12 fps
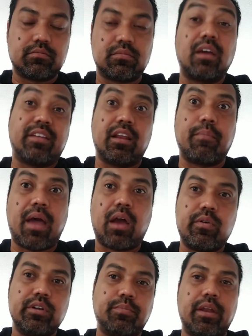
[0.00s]
I did it
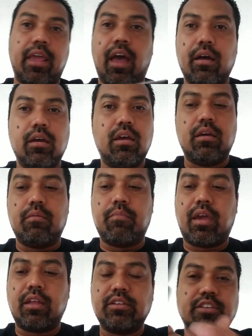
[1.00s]
backwards, but yeah,
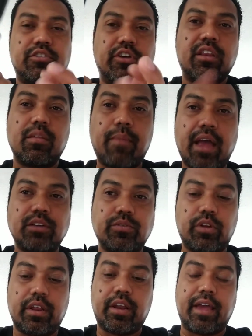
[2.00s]
inserting the mag's
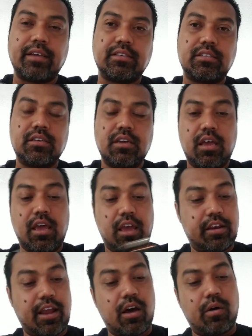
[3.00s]
really nice.
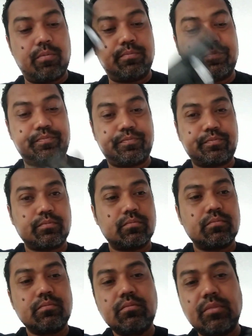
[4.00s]
Now,
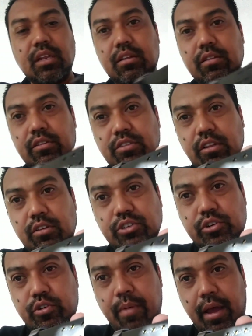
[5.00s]
there's a little
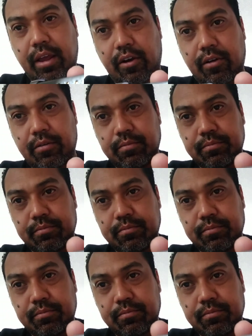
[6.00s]
screw back here.